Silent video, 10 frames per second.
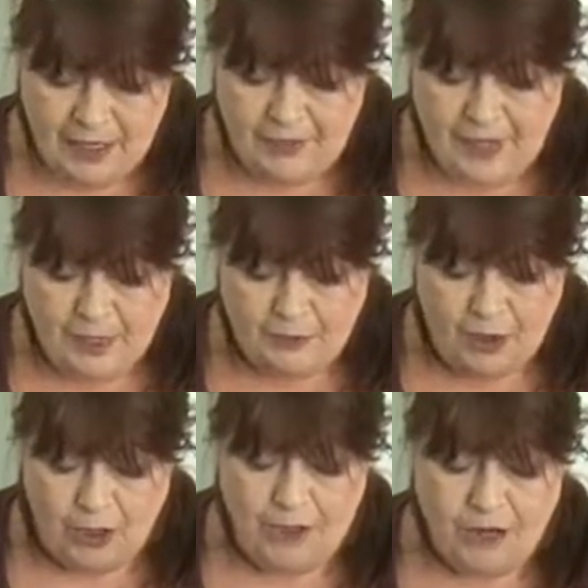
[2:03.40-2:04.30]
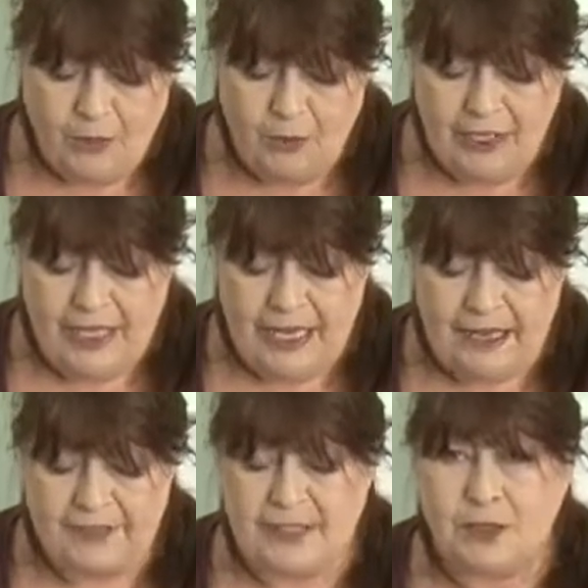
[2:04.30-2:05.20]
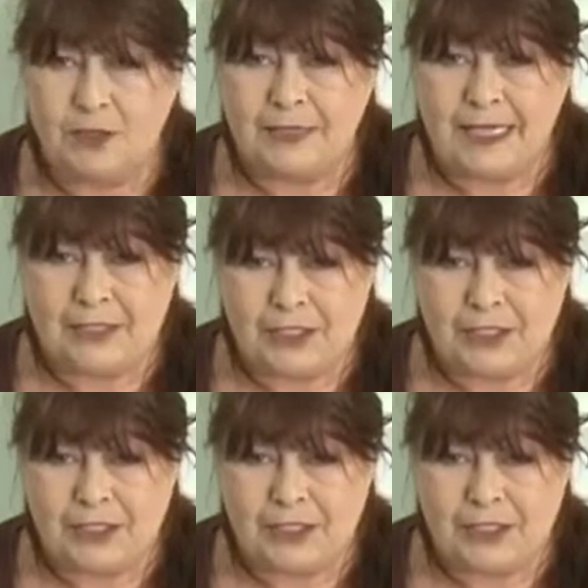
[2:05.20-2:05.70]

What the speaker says: Then I've got another one here that's called Tender